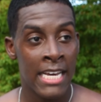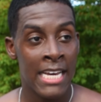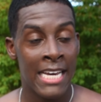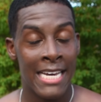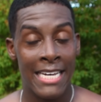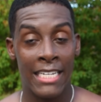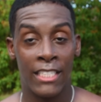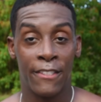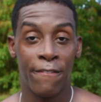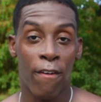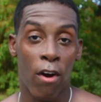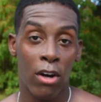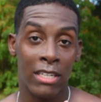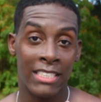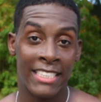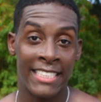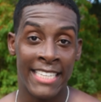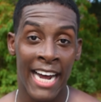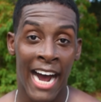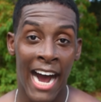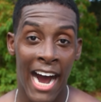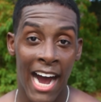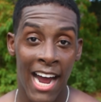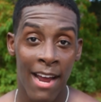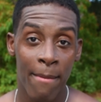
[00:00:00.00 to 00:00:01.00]
as far as
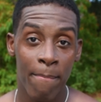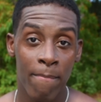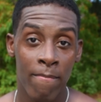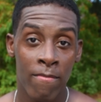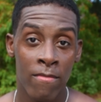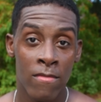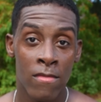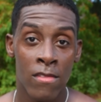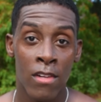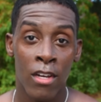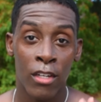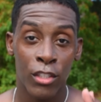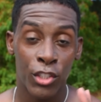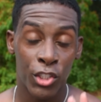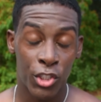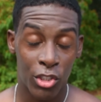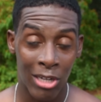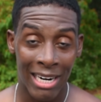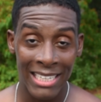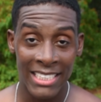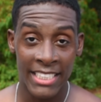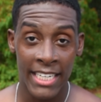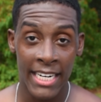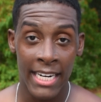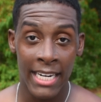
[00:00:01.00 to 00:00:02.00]
time,
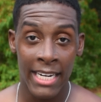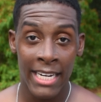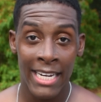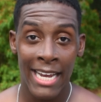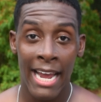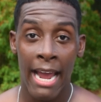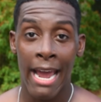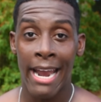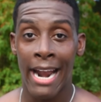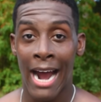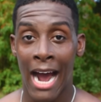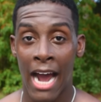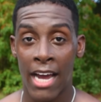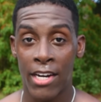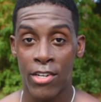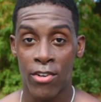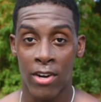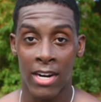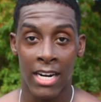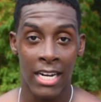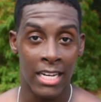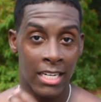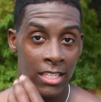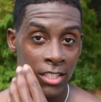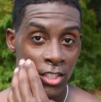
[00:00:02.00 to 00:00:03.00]
stretching, and
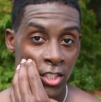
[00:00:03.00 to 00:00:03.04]
hydrating.